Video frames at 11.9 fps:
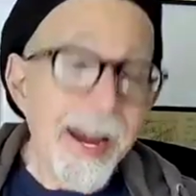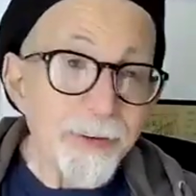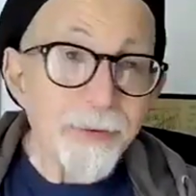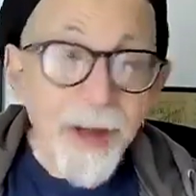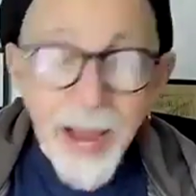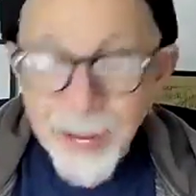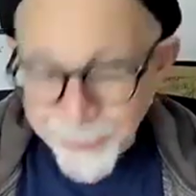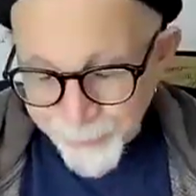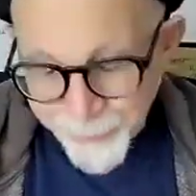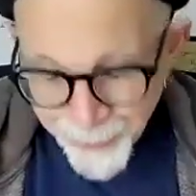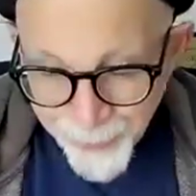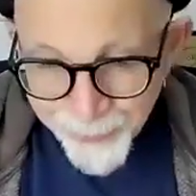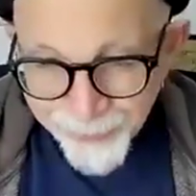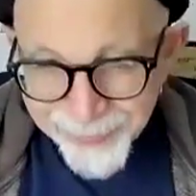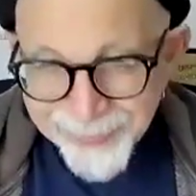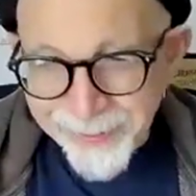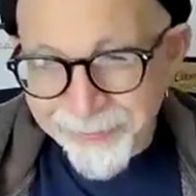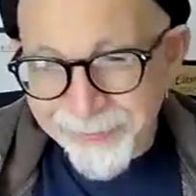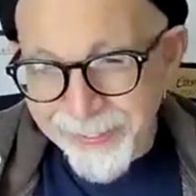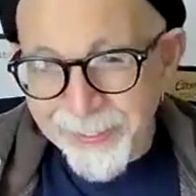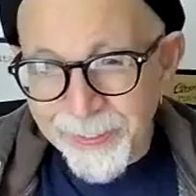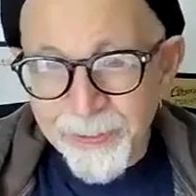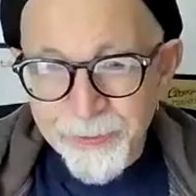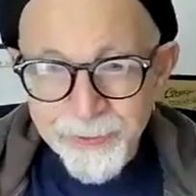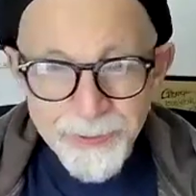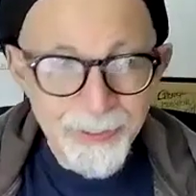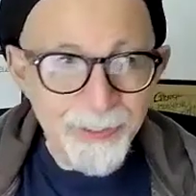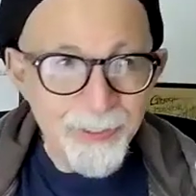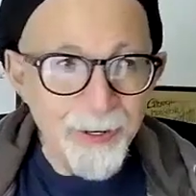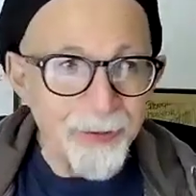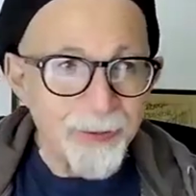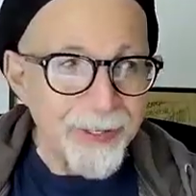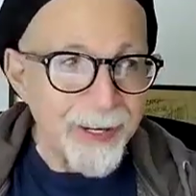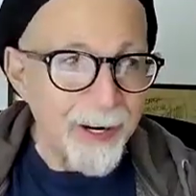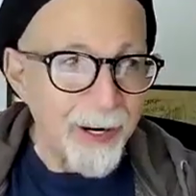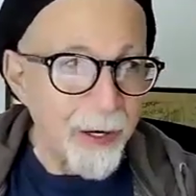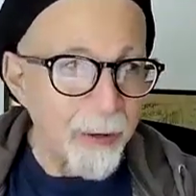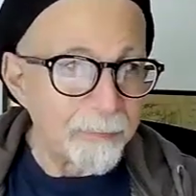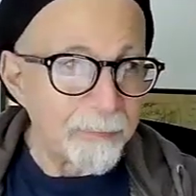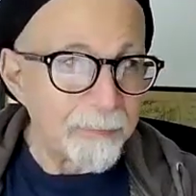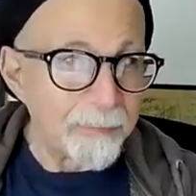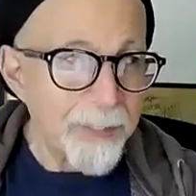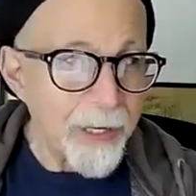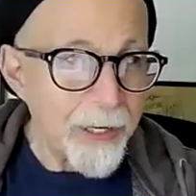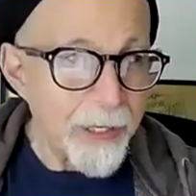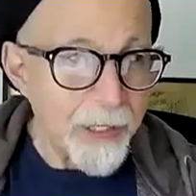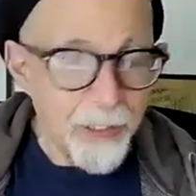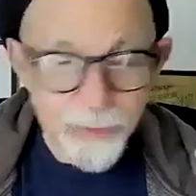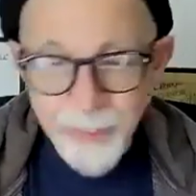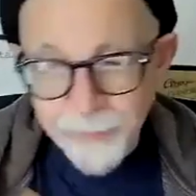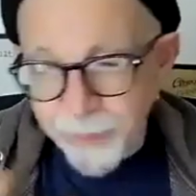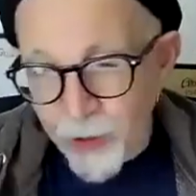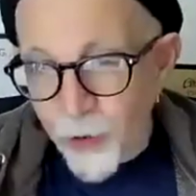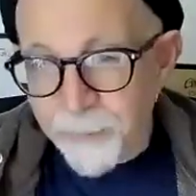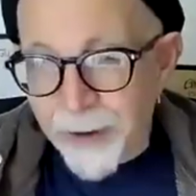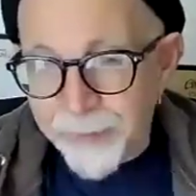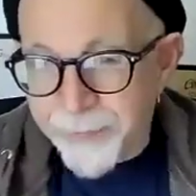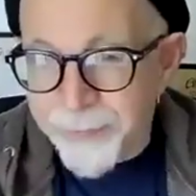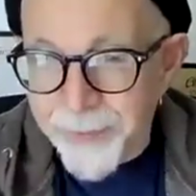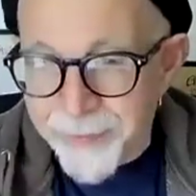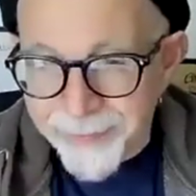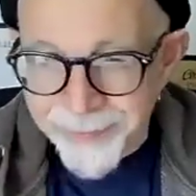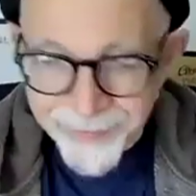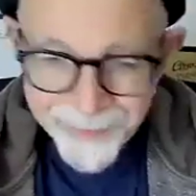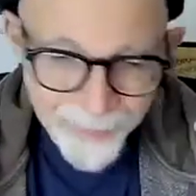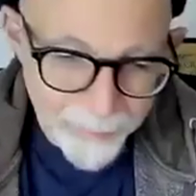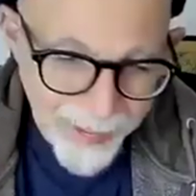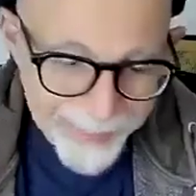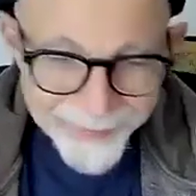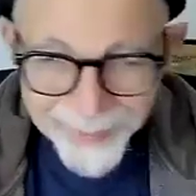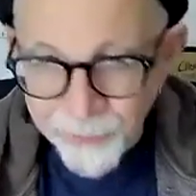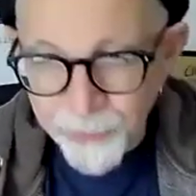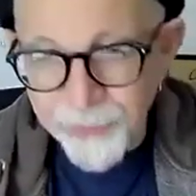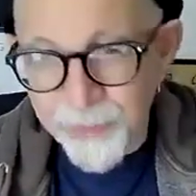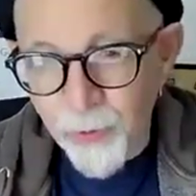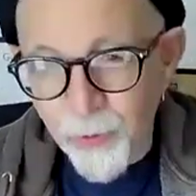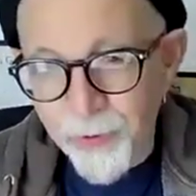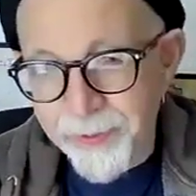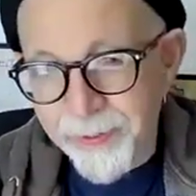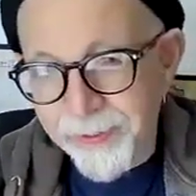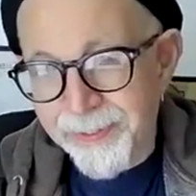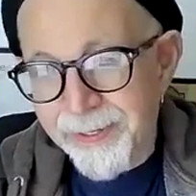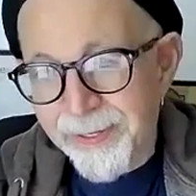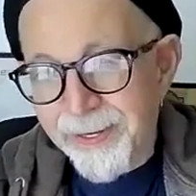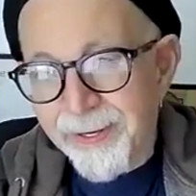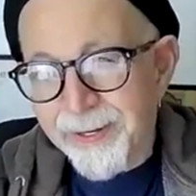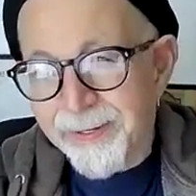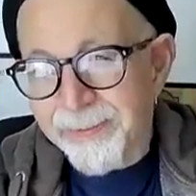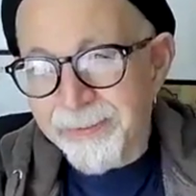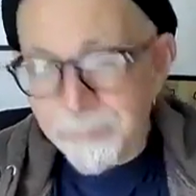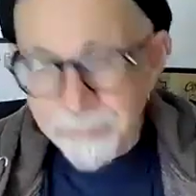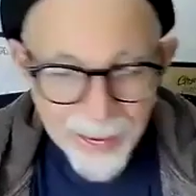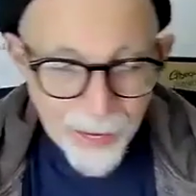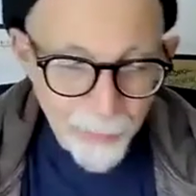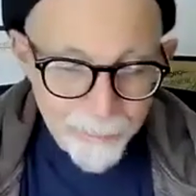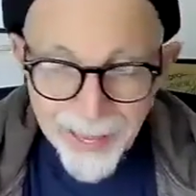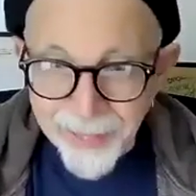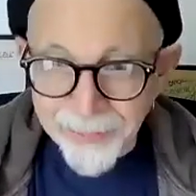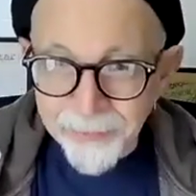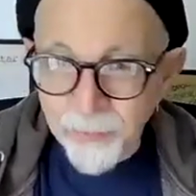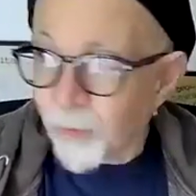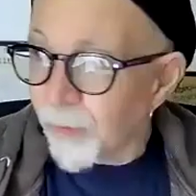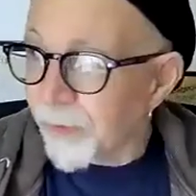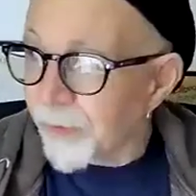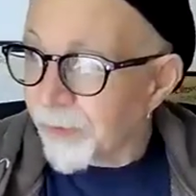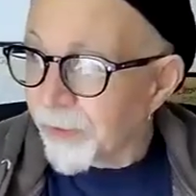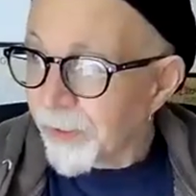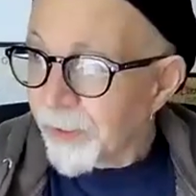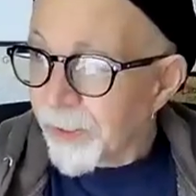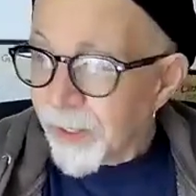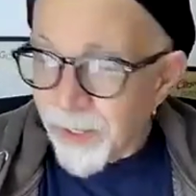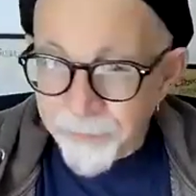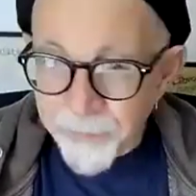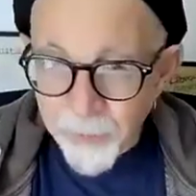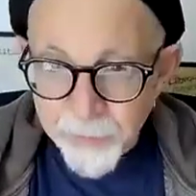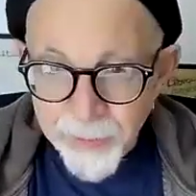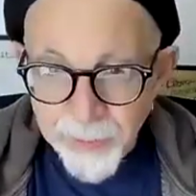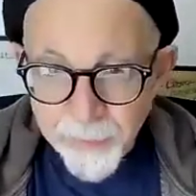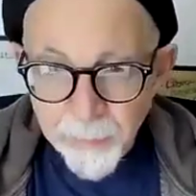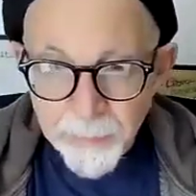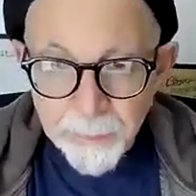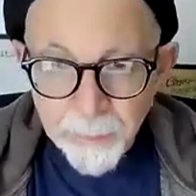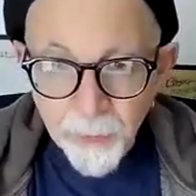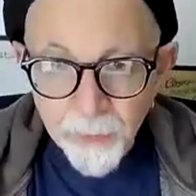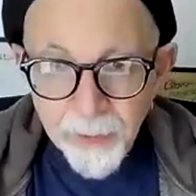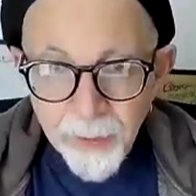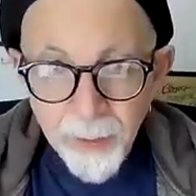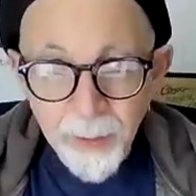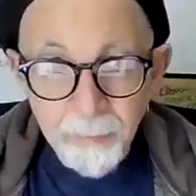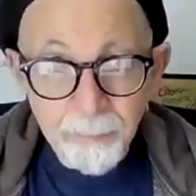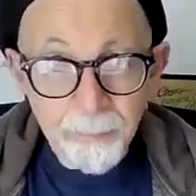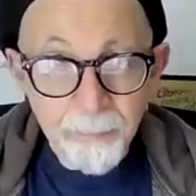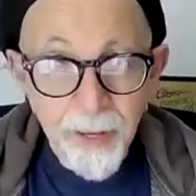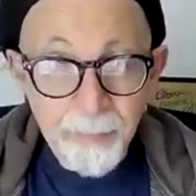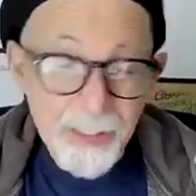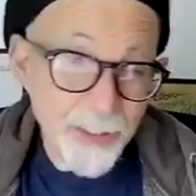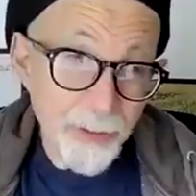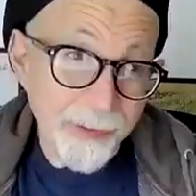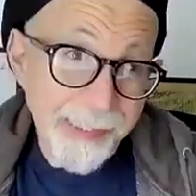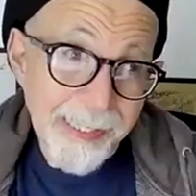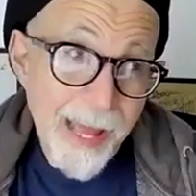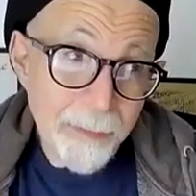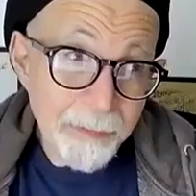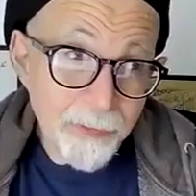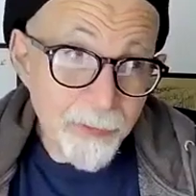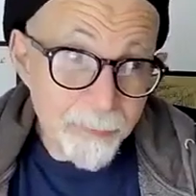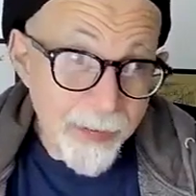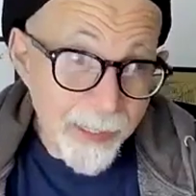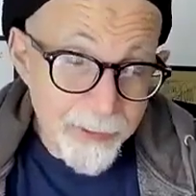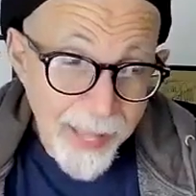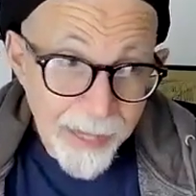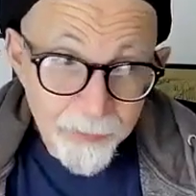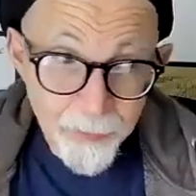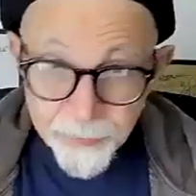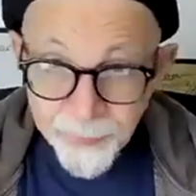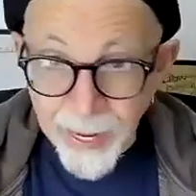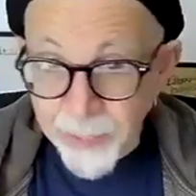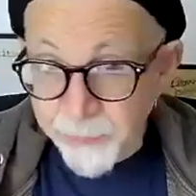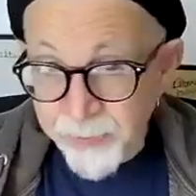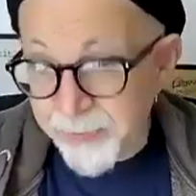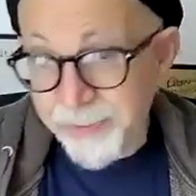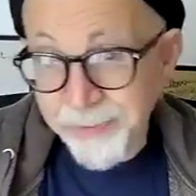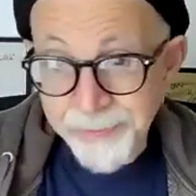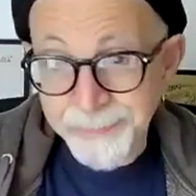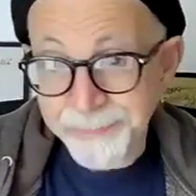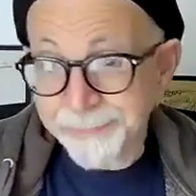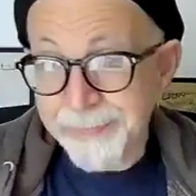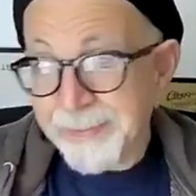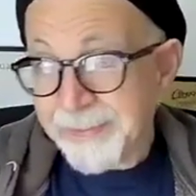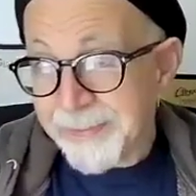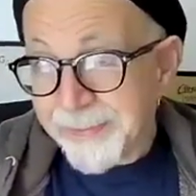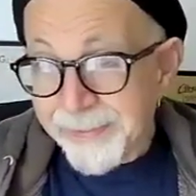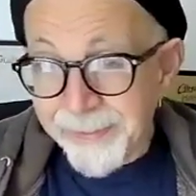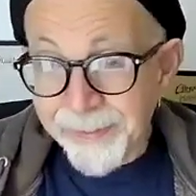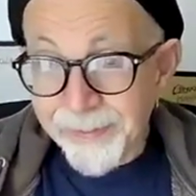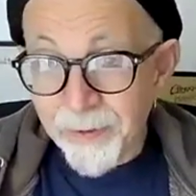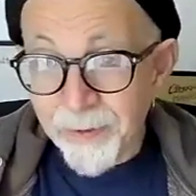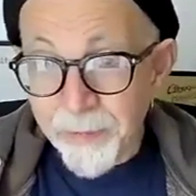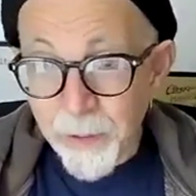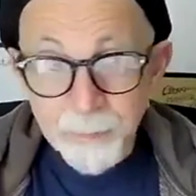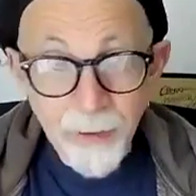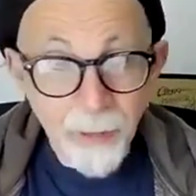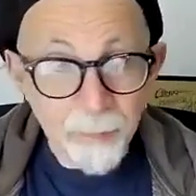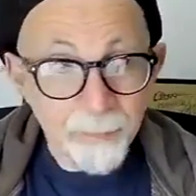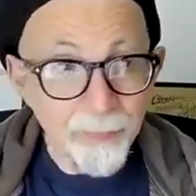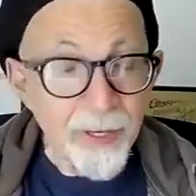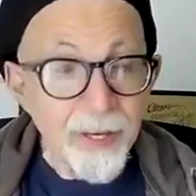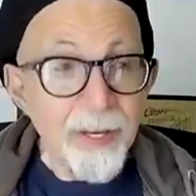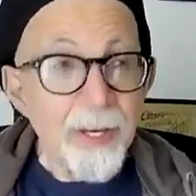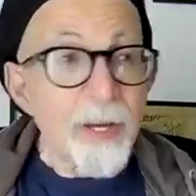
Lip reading: I don't know. The thing is, you'll never know about the bank teller or the mailman or those kinds of people. I mean, certainly it happens amongst actors and actresses, and their problems.